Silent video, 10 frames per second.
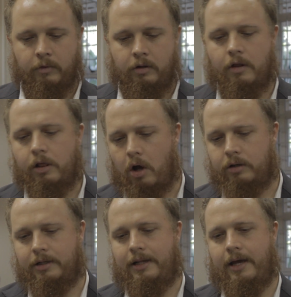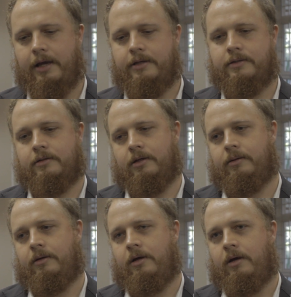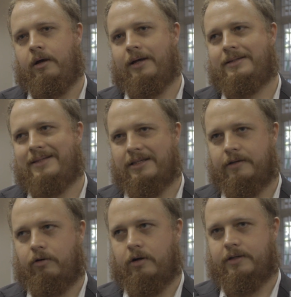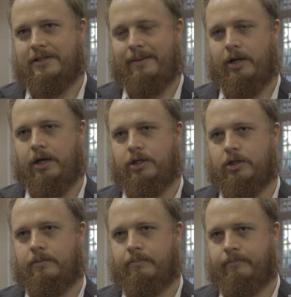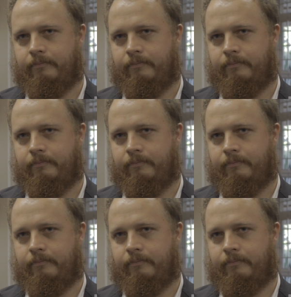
long delays, the excessive cross-examination